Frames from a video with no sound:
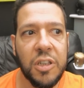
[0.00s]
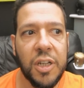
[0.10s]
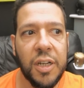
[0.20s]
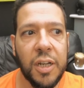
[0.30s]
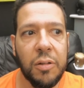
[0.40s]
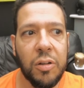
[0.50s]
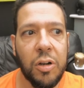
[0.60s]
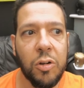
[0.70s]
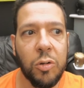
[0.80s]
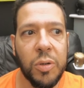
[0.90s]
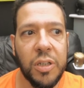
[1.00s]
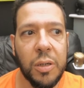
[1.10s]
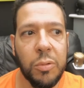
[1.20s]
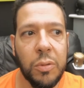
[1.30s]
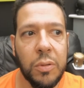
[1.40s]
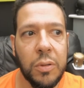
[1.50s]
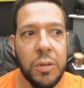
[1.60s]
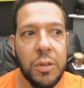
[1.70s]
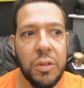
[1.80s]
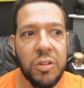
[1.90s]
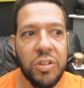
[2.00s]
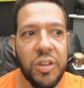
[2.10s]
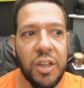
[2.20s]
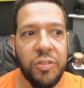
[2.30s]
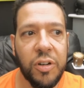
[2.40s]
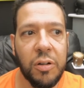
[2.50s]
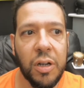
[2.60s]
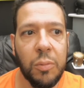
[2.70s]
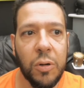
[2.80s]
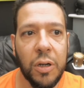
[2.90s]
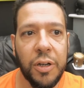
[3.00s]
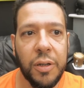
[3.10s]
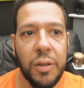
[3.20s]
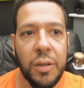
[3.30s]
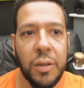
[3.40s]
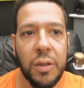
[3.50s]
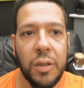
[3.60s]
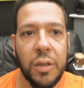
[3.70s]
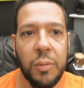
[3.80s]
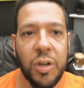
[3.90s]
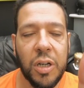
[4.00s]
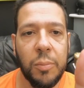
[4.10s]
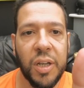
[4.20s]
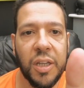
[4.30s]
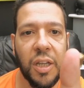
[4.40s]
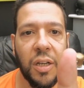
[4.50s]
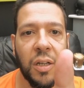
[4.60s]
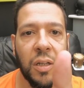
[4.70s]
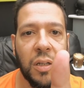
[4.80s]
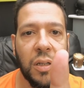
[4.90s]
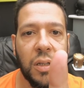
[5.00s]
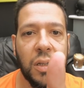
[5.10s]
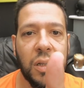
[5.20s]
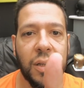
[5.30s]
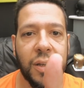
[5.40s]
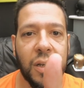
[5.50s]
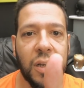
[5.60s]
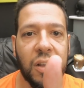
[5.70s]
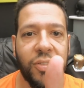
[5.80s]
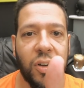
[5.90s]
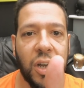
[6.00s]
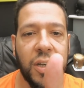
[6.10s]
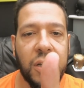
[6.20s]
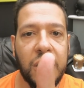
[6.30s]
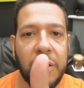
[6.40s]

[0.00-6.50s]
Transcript: that now is horribly double, just that far out wide. And when I come back in, that's fine.